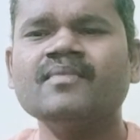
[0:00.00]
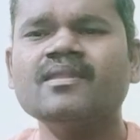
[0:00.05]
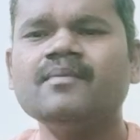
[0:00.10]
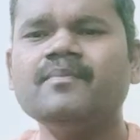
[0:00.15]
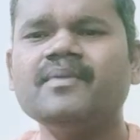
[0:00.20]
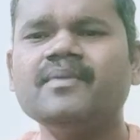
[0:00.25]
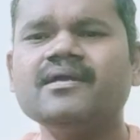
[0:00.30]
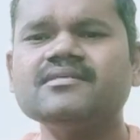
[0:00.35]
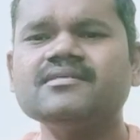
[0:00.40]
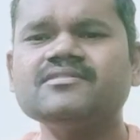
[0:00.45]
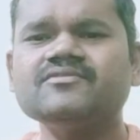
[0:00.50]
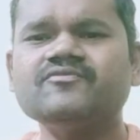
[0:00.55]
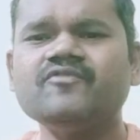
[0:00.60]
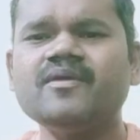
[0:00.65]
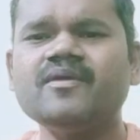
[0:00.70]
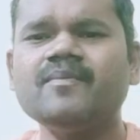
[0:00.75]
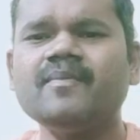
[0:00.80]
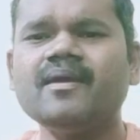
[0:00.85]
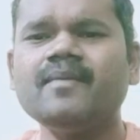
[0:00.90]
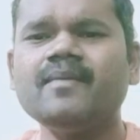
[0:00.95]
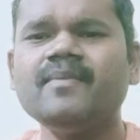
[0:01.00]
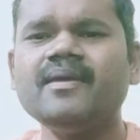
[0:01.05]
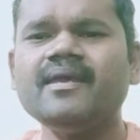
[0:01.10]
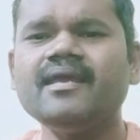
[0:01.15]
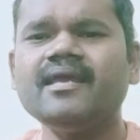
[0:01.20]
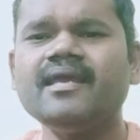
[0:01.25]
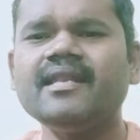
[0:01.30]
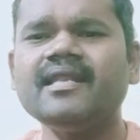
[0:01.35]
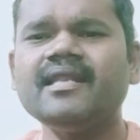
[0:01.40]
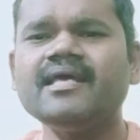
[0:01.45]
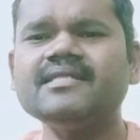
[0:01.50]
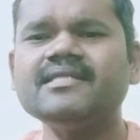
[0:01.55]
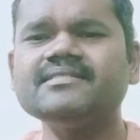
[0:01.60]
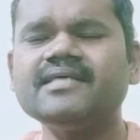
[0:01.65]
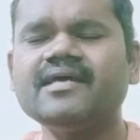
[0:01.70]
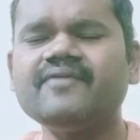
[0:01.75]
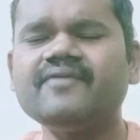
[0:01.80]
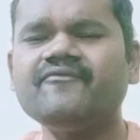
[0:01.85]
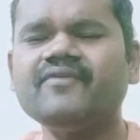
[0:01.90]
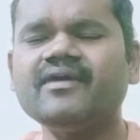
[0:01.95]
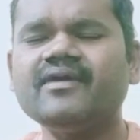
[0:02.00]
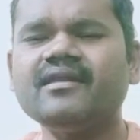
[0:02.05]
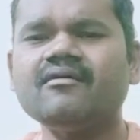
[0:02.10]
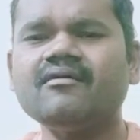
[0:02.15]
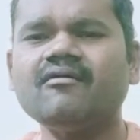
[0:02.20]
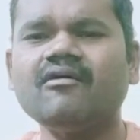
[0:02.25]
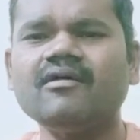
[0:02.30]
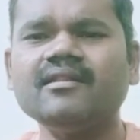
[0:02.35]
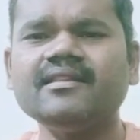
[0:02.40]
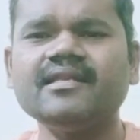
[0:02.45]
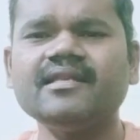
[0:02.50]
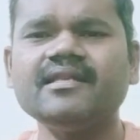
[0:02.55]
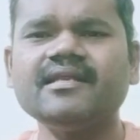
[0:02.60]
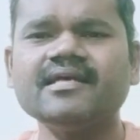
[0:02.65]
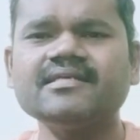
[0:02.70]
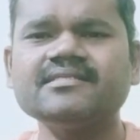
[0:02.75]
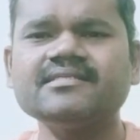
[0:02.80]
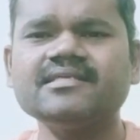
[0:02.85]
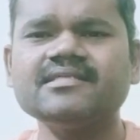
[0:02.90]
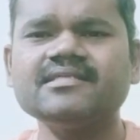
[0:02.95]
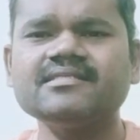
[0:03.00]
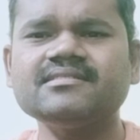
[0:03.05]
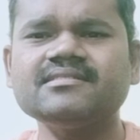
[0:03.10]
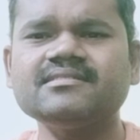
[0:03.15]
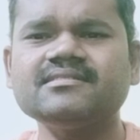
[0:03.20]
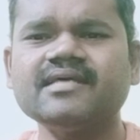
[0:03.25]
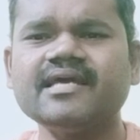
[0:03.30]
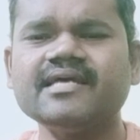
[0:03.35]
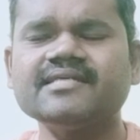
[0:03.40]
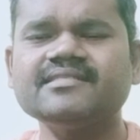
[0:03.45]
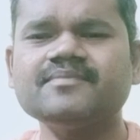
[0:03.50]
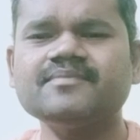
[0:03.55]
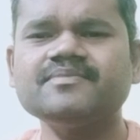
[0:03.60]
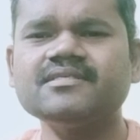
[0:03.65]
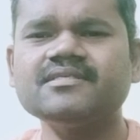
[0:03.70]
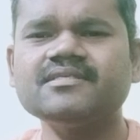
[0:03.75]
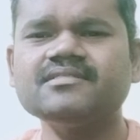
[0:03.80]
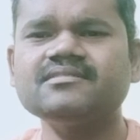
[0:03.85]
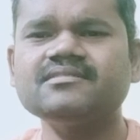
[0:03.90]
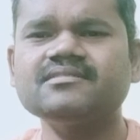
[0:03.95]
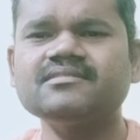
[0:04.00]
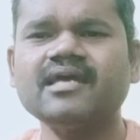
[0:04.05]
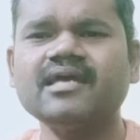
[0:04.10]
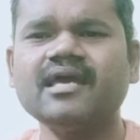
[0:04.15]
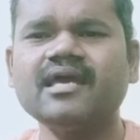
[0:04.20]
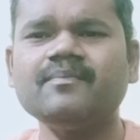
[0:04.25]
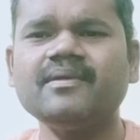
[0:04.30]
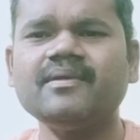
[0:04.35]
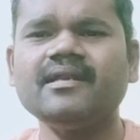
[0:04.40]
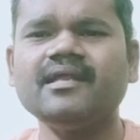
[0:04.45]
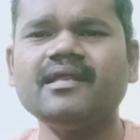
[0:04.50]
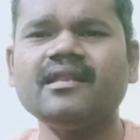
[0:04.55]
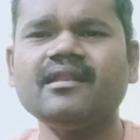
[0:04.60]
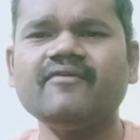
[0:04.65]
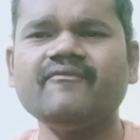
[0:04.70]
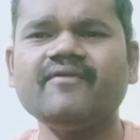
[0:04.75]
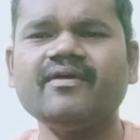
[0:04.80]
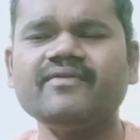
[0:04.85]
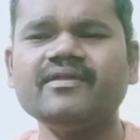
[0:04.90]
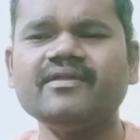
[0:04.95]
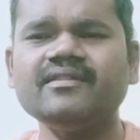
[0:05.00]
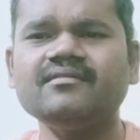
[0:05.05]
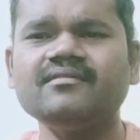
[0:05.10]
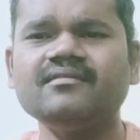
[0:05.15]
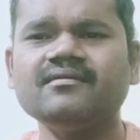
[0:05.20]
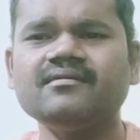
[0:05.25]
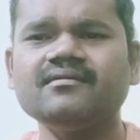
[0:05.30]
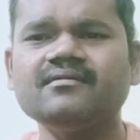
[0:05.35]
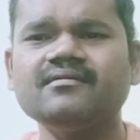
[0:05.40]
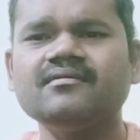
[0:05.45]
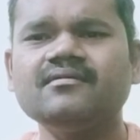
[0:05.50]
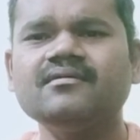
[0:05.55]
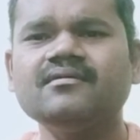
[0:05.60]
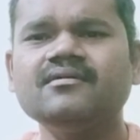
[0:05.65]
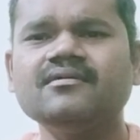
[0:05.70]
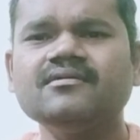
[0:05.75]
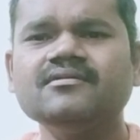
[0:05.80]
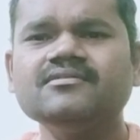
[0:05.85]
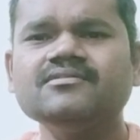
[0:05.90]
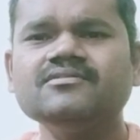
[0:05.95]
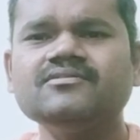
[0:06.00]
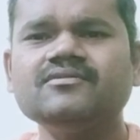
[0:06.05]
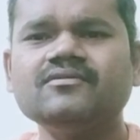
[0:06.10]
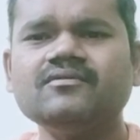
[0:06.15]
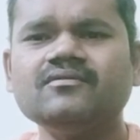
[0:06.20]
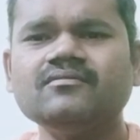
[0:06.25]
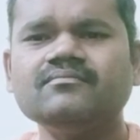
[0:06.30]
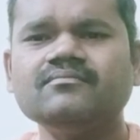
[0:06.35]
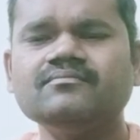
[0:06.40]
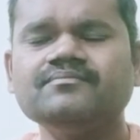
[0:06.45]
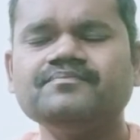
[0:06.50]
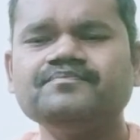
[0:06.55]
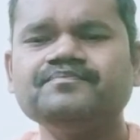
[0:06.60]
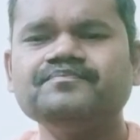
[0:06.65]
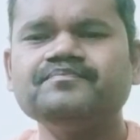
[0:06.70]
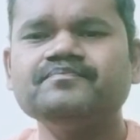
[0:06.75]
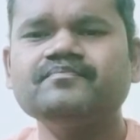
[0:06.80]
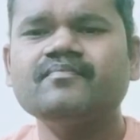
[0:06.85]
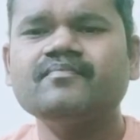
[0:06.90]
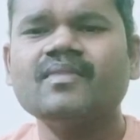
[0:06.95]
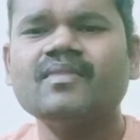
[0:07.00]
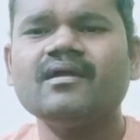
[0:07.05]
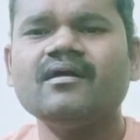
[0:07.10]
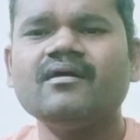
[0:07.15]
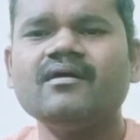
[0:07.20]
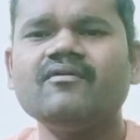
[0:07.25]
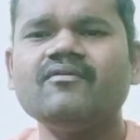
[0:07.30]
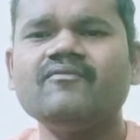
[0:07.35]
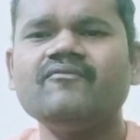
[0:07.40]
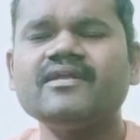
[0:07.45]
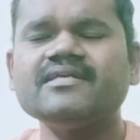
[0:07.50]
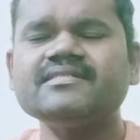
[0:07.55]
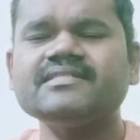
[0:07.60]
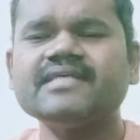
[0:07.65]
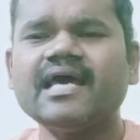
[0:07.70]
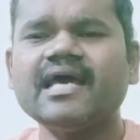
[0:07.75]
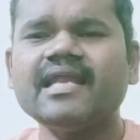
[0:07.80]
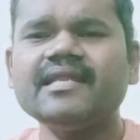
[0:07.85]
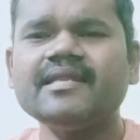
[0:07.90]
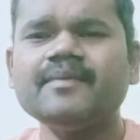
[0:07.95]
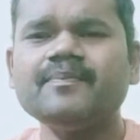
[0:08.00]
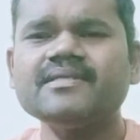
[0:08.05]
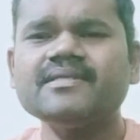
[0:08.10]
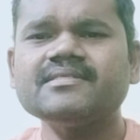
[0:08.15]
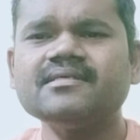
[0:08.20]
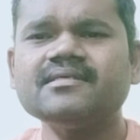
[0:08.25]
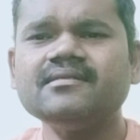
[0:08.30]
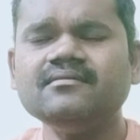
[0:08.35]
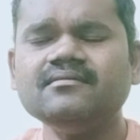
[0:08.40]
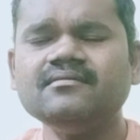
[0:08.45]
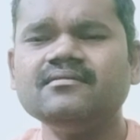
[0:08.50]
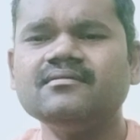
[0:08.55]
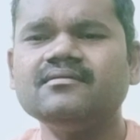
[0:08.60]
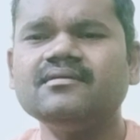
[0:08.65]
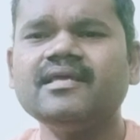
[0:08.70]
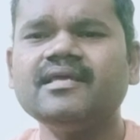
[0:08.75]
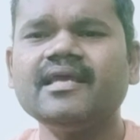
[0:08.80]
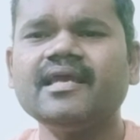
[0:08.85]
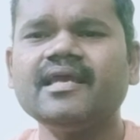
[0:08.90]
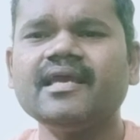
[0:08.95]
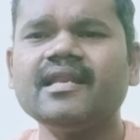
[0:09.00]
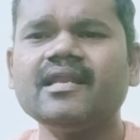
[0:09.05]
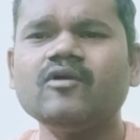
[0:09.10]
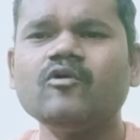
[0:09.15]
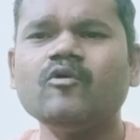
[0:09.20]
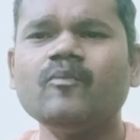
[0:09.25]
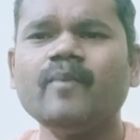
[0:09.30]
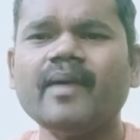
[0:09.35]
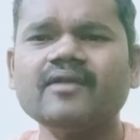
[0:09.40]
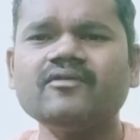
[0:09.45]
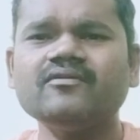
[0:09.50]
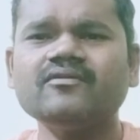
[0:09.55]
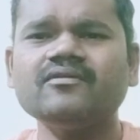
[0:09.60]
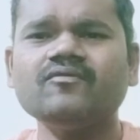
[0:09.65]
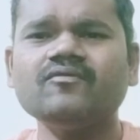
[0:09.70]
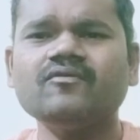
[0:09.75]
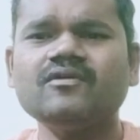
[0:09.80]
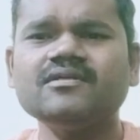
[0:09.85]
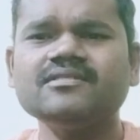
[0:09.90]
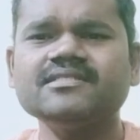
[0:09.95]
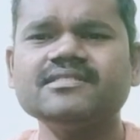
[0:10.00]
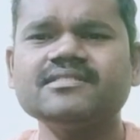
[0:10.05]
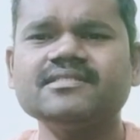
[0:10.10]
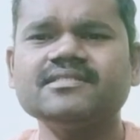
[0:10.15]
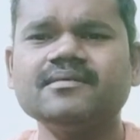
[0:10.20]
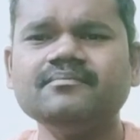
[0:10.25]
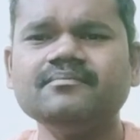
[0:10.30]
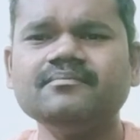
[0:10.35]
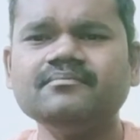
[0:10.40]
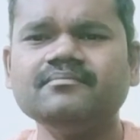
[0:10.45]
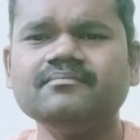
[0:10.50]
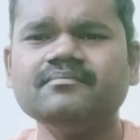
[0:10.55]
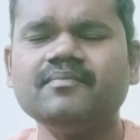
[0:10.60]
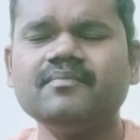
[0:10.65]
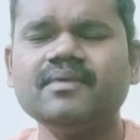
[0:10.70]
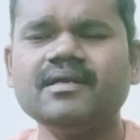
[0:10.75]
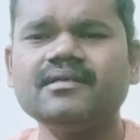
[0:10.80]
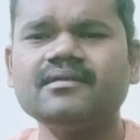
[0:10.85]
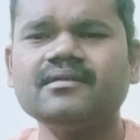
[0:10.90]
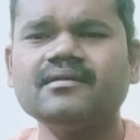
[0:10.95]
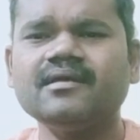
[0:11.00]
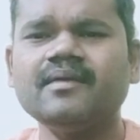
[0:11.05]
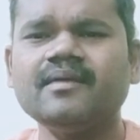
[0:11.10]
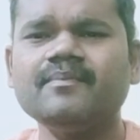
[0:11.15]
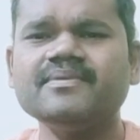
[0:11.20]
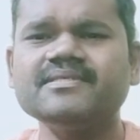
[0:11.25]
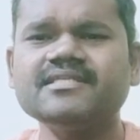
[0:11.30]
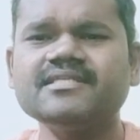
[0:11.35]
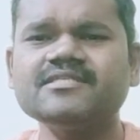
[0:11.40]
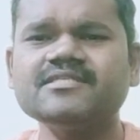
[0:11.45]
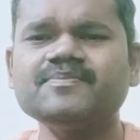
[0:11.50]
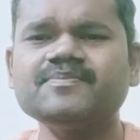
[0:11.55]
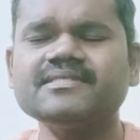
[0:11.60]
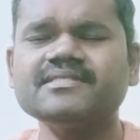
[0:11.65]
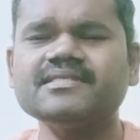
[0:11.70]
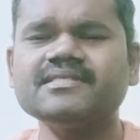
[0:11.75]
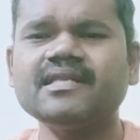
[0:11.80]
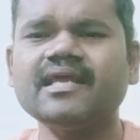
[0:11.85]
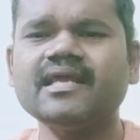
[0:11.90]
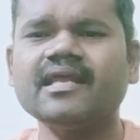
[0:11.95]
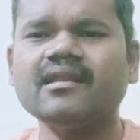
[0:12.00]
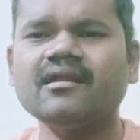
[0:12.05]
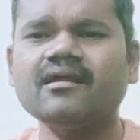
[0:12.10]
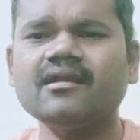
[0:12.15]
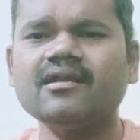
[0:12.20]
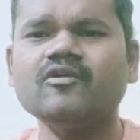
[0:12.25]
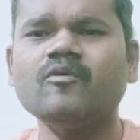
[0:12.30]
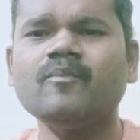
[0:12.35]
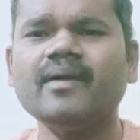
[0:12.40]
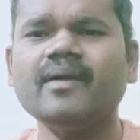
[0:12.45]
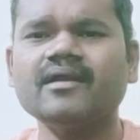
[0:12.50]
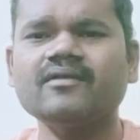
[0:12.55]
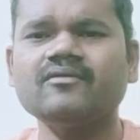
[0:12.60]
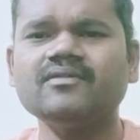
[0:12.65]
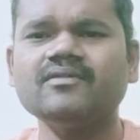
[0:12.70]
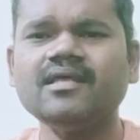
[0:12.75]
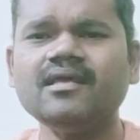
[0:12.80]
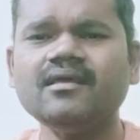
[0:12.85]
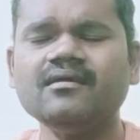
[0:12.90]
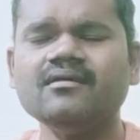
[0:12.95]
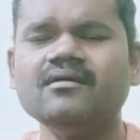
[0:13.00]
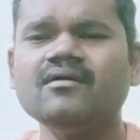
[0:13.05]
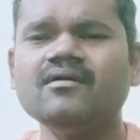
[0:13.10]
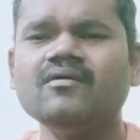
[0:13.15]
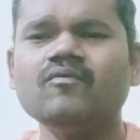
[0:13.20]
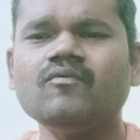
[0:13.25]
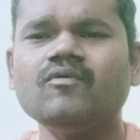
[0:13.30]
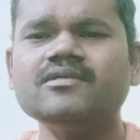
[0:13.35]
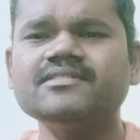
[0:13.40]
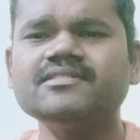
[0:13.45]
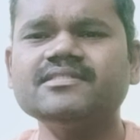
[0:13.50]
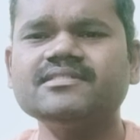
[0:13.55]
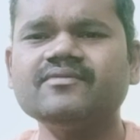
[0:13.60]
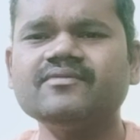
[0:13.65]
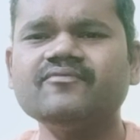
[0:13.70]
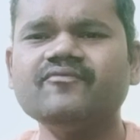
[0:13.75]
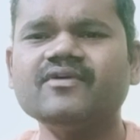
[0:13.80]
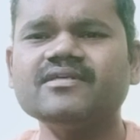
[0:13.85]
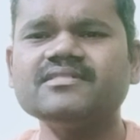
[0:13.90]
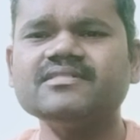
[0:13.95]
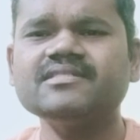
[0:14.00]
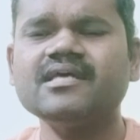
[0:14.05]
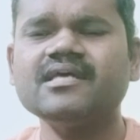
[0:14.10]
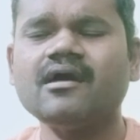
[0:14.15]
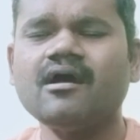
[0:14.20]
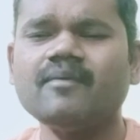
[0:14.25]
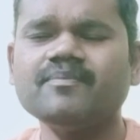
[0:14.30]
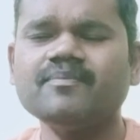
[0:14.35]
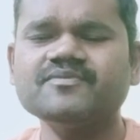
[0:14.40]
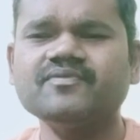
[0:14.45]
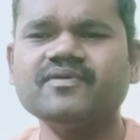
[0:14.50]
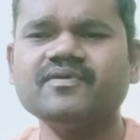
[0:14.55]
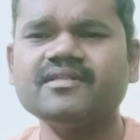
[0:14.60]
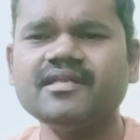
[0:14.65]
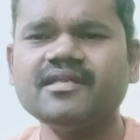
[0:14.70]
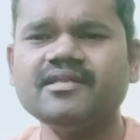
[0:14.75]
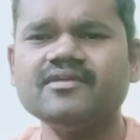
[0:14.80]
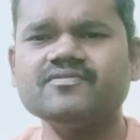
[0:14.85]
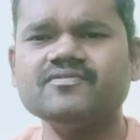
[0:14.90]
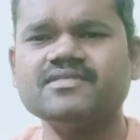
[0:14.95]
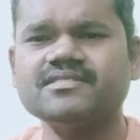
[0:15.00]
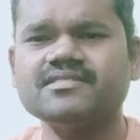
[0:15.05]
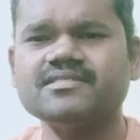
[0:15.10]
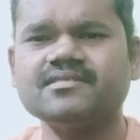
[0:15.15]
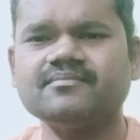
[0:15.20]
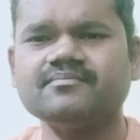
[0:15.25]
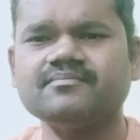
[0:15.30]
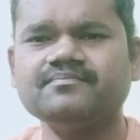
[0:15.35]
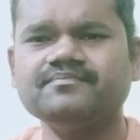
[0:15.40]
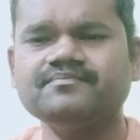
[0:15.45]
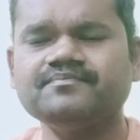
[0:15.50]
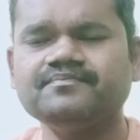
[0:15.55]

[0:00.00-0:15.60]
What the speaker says: because we may be in a regime where all the deductions, exemptions can be done away with. So for a salary person, he can go back to the old system, but a business person cannot go back to the old system once he opts for the new system.